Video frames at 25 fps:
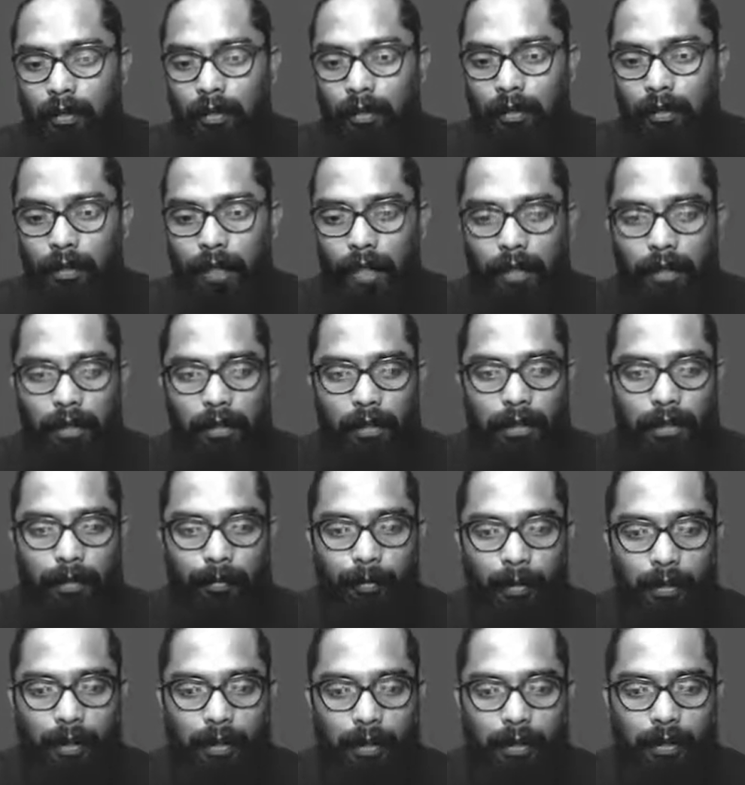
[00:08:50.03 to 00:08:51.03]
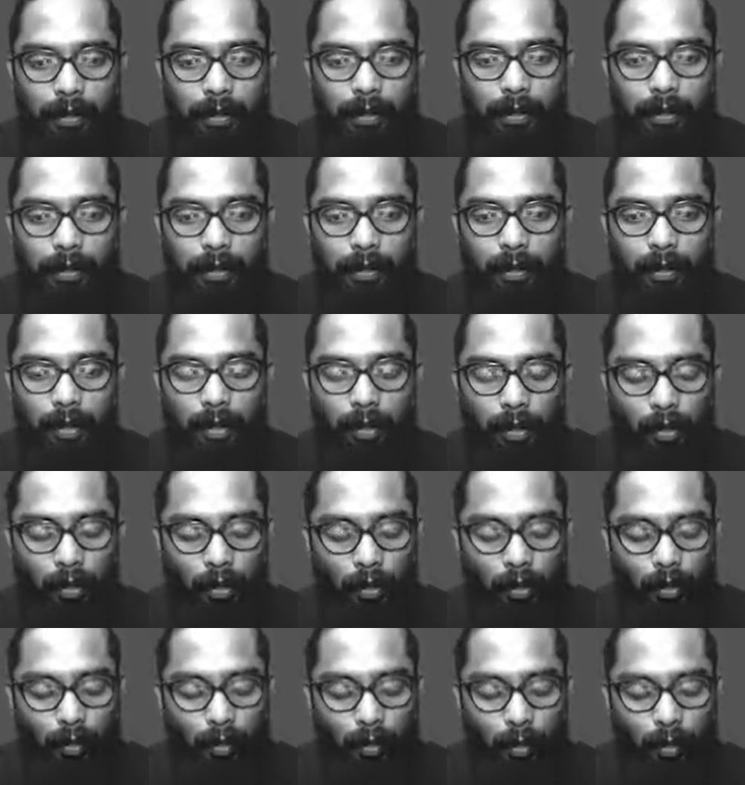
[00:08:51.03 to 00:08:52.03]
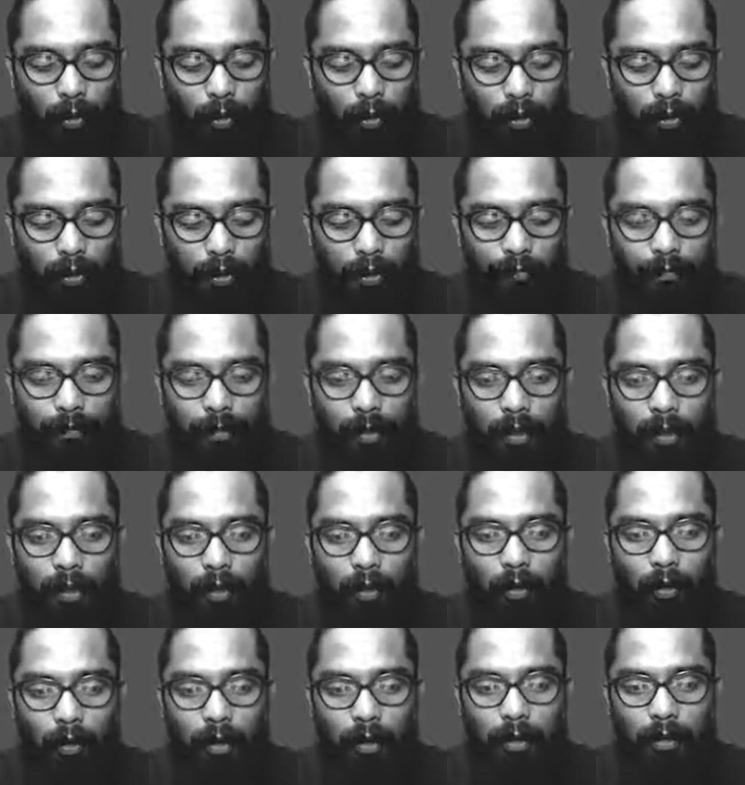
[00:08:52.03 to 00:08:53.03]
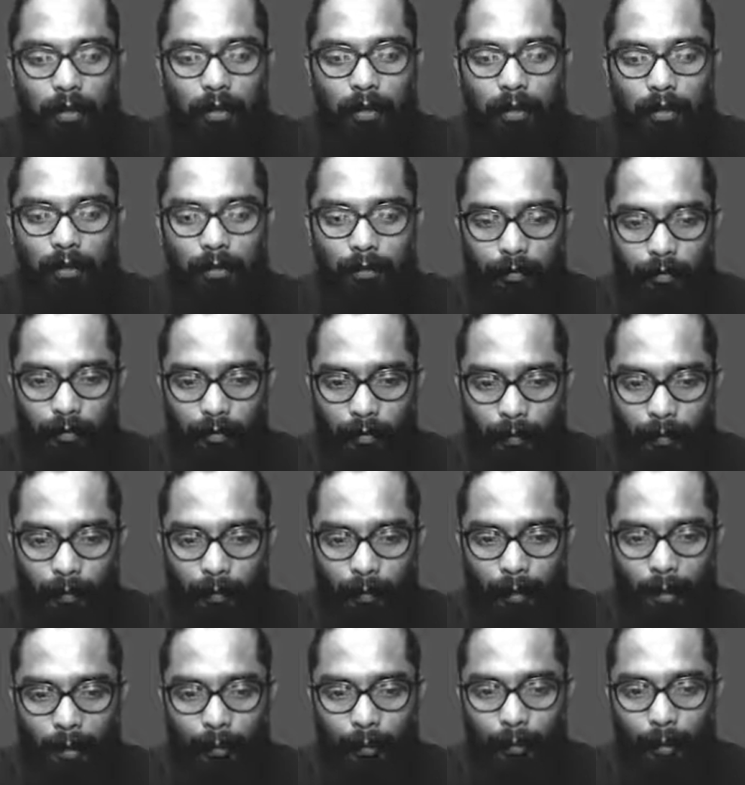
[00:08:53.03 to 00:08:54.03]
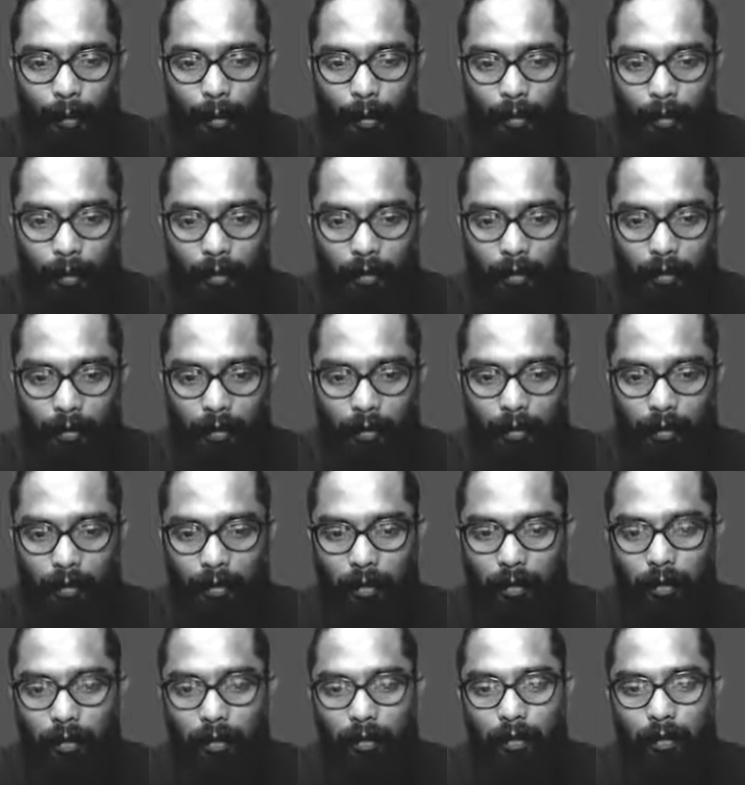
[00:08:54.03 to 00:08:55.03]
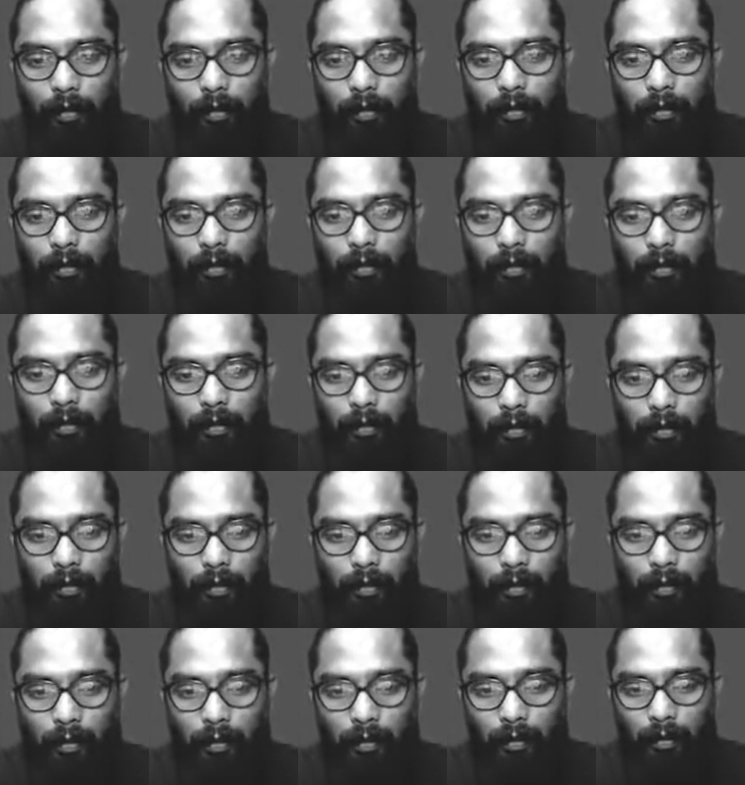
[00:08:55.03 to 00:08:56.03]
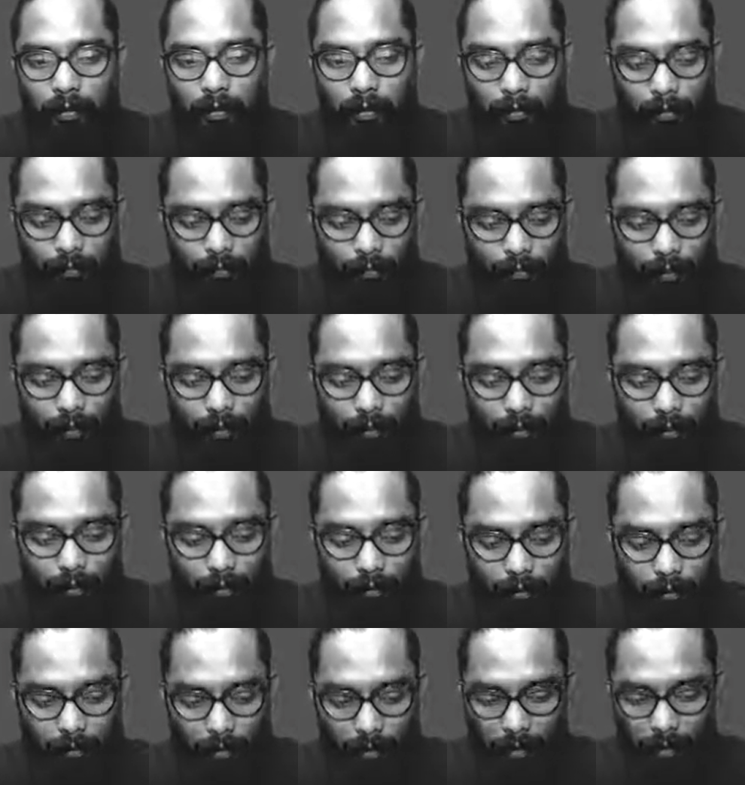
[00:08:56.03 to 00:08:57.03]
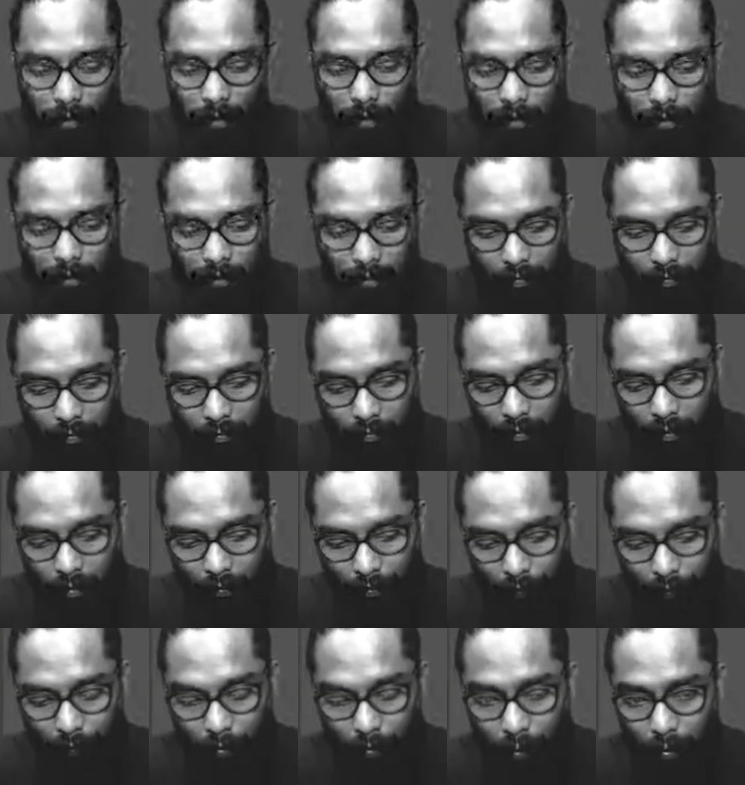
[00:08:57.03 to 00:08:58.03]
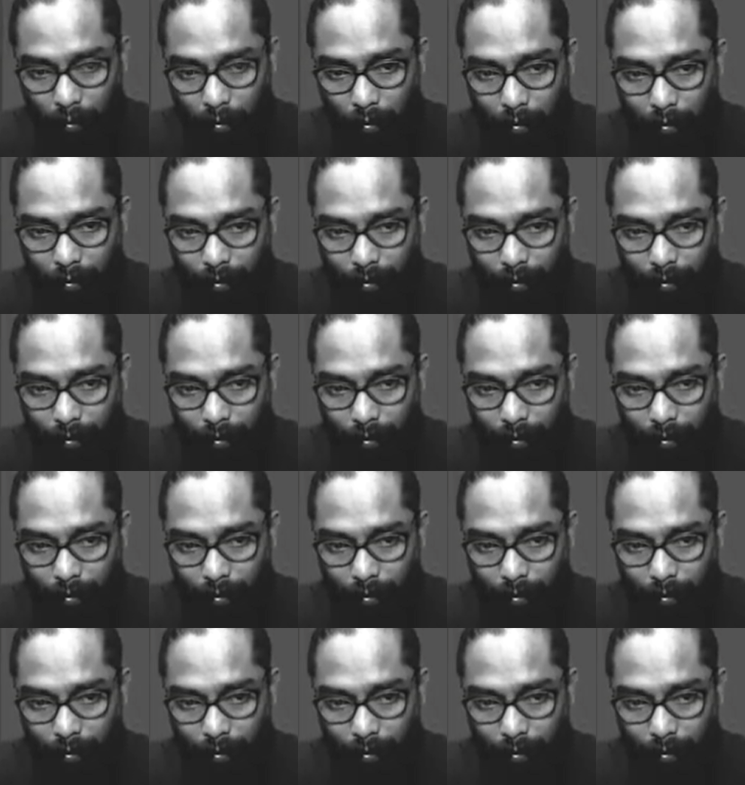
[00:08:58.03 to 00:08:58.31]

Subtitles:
drag the space, hold the shift and alt from midpoint. So from if you hold the